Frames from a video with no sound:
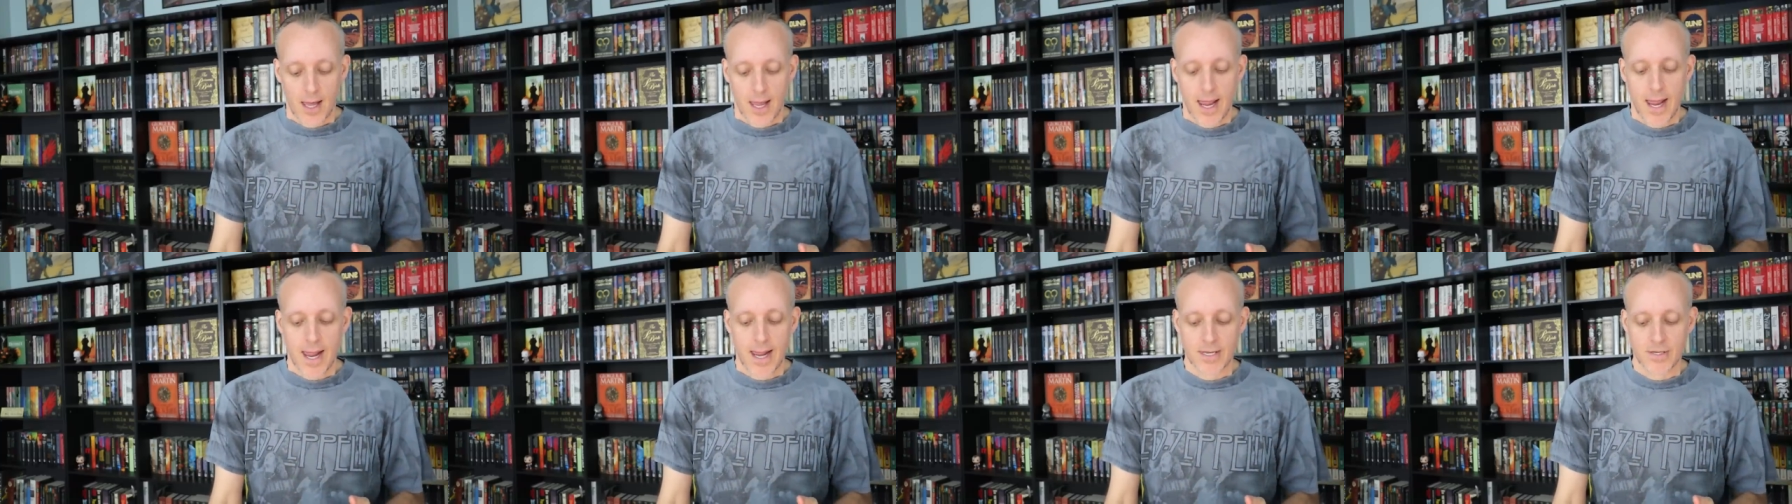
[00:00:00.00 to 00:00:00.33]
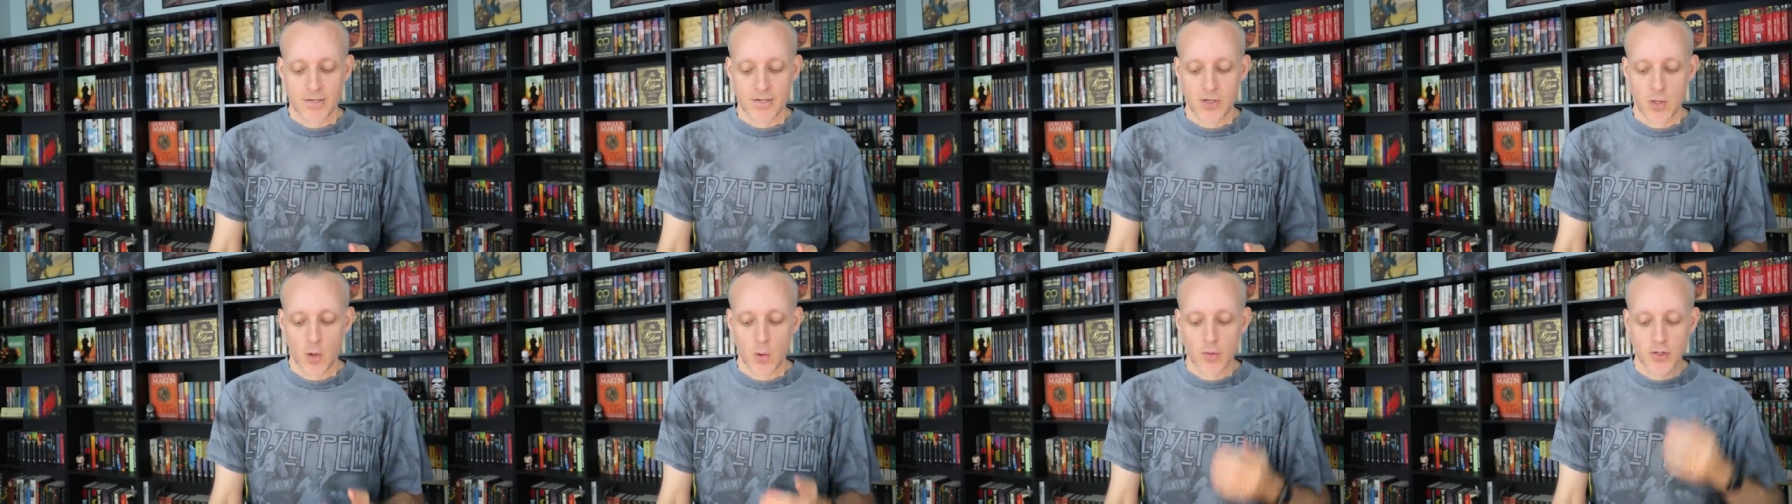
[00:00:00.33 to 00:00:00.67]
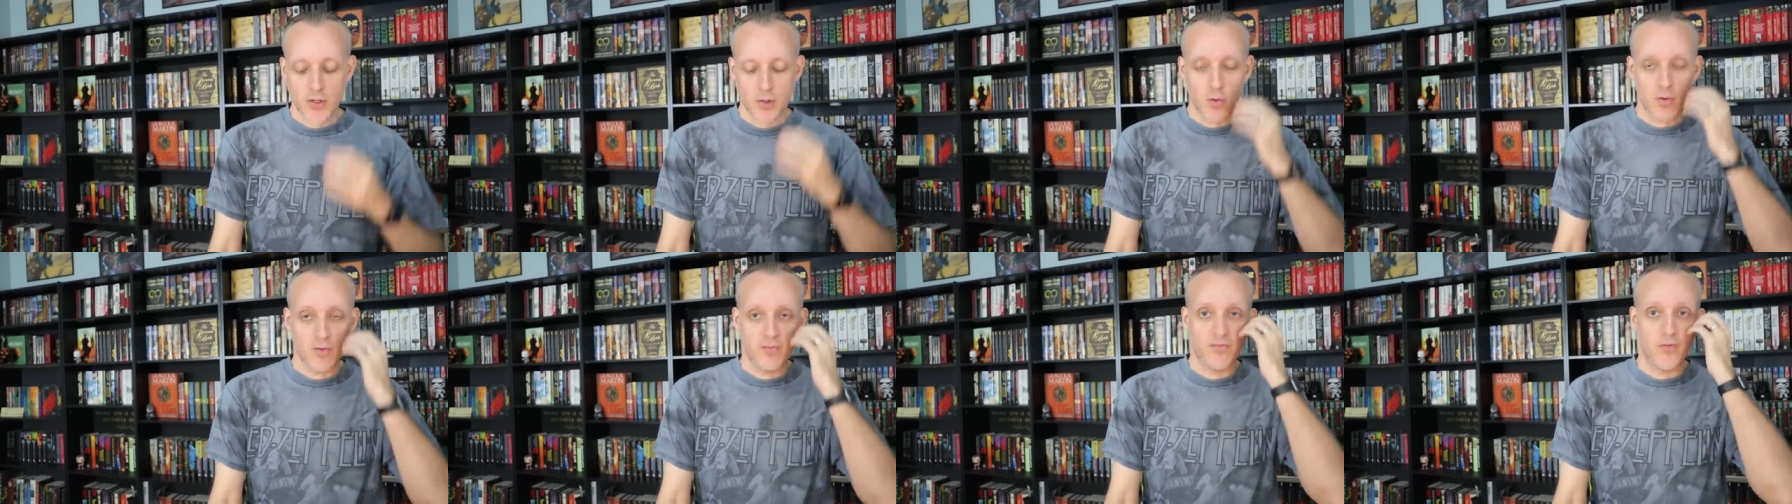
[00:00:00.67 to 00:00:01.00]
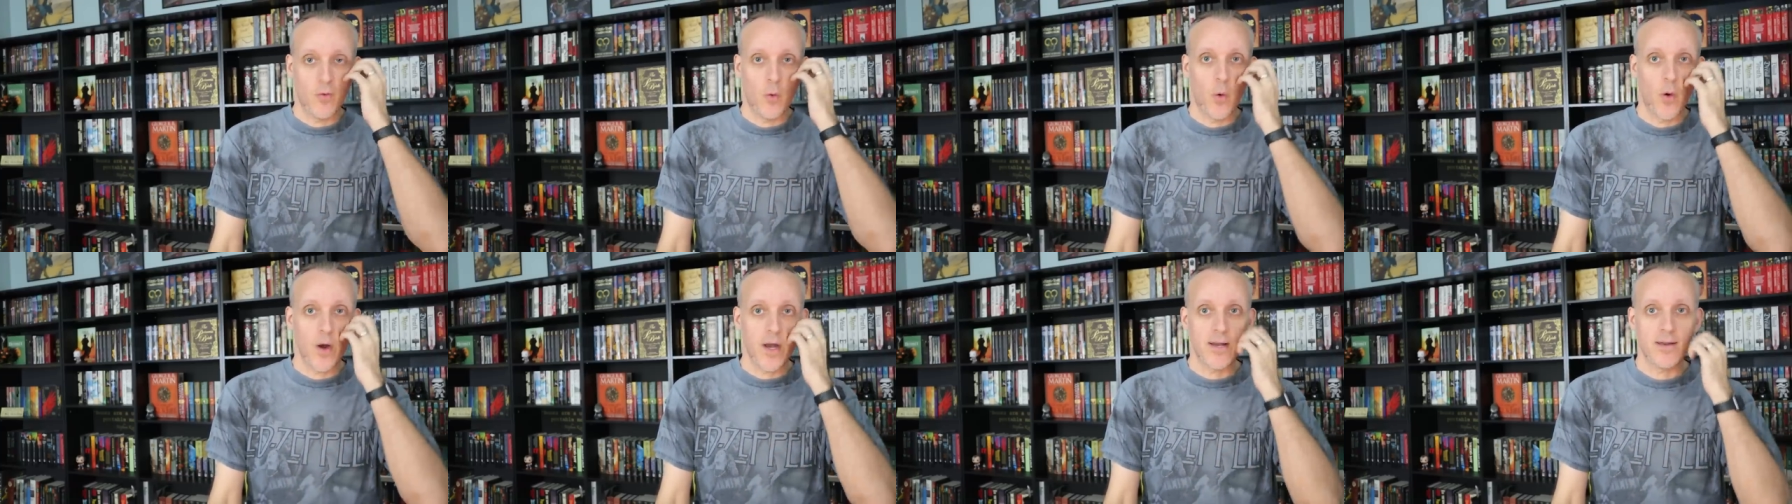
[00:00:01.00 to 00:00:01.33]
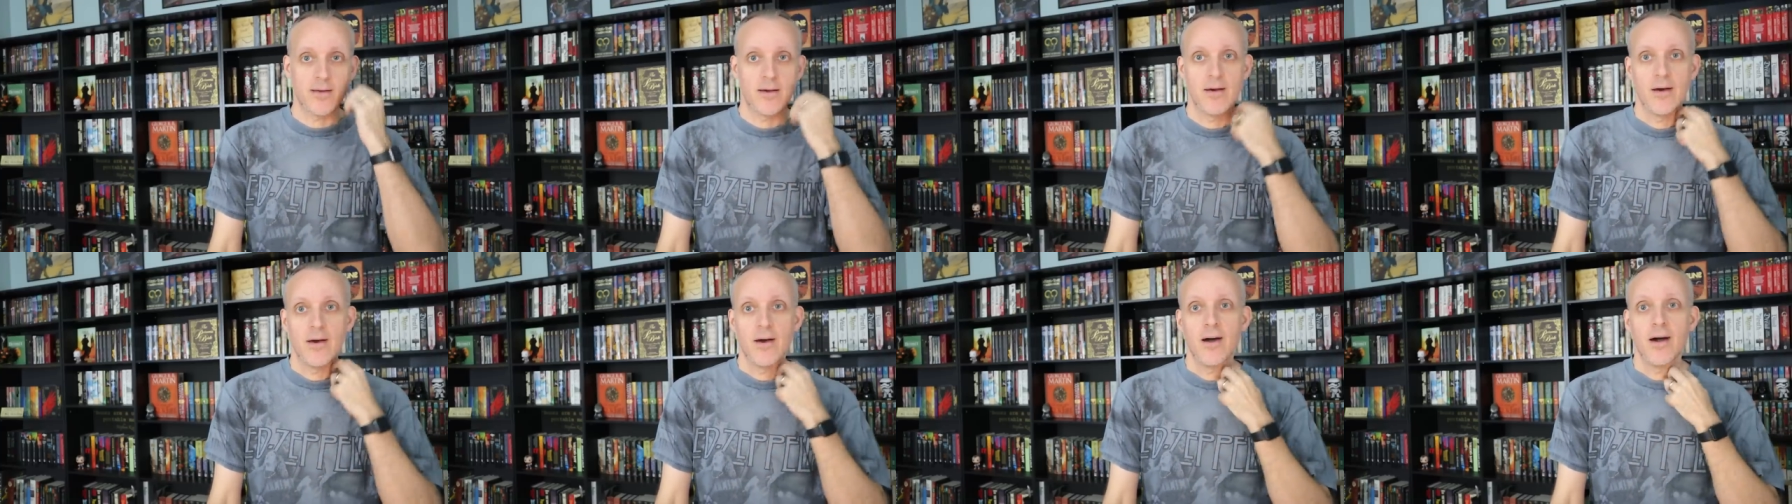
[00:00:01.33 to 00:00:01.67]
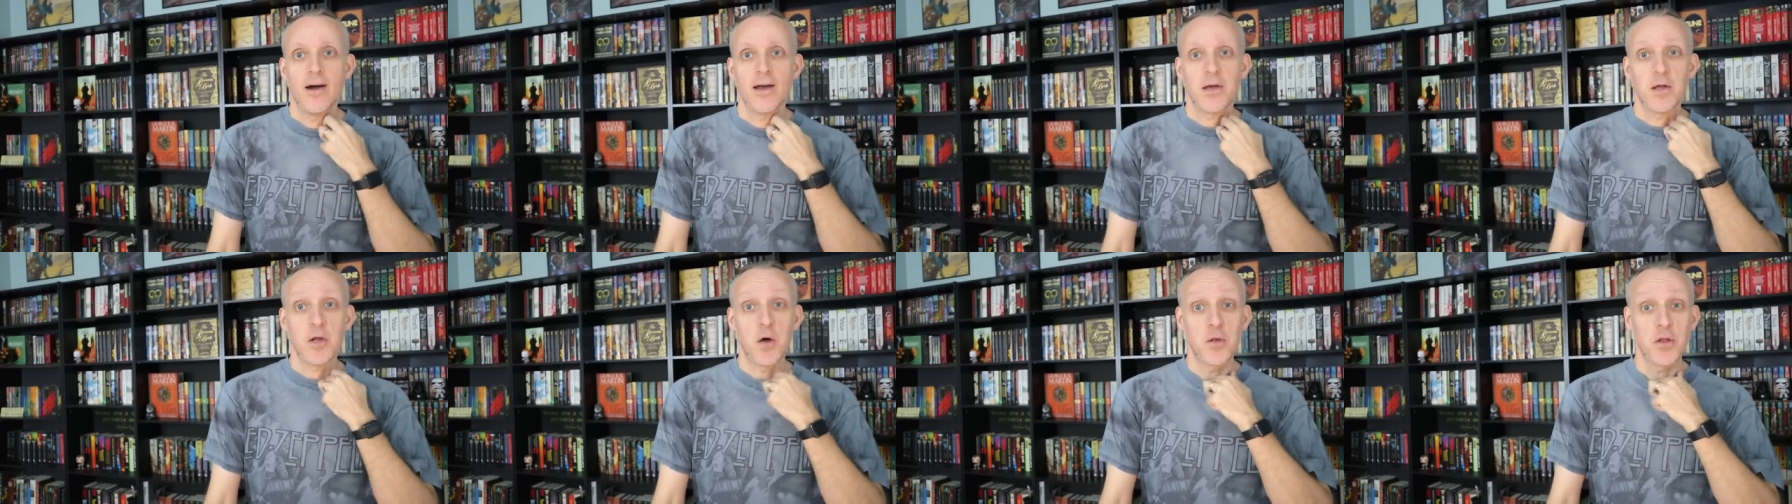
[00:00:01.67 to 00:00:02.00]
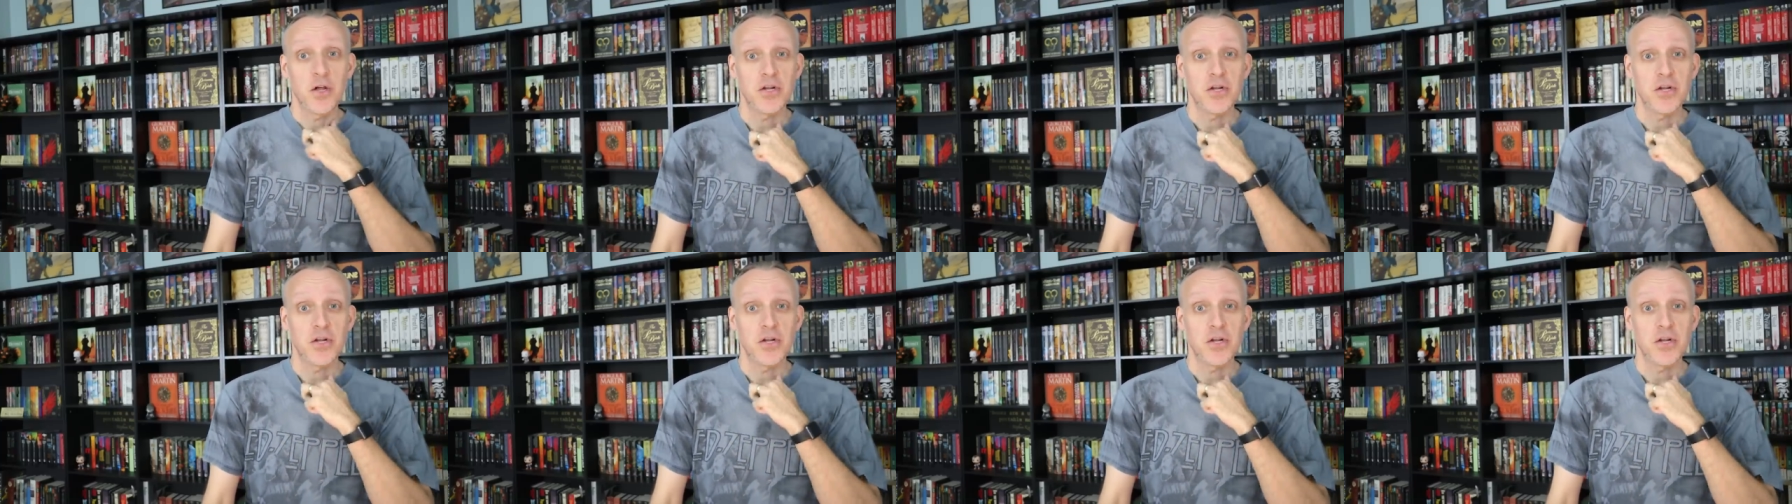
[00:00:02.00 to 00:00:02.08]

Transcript: And so to avoid, you know,